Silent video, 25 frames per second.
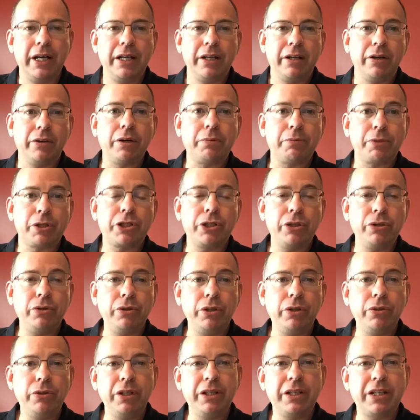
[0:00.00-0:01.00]
Now, number 2,
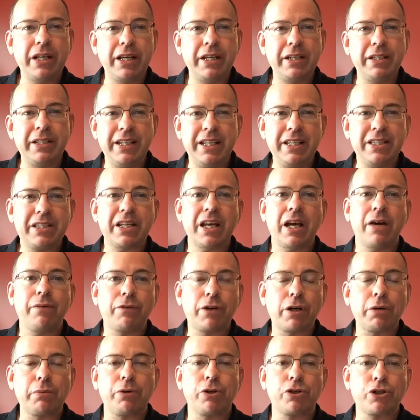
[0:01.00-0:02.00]
it needs to have
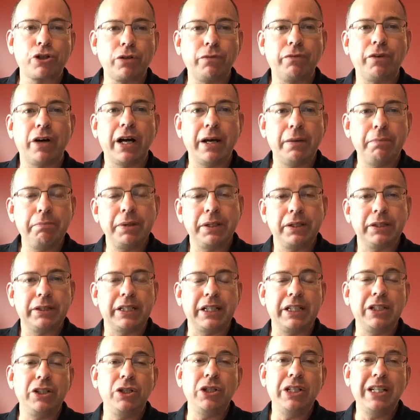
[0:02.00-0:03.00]
commercial viability,
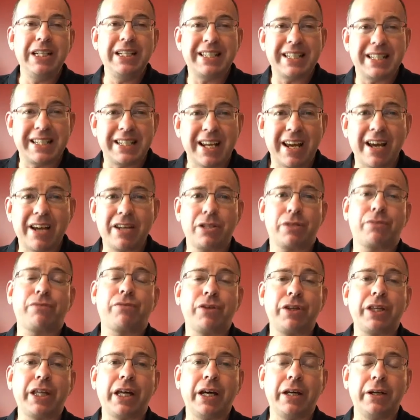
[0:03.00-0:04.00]
and you need to test
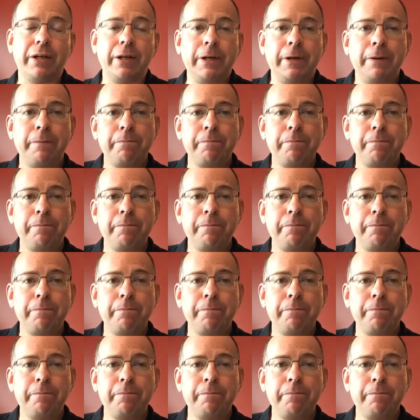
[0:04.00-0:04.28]
for that.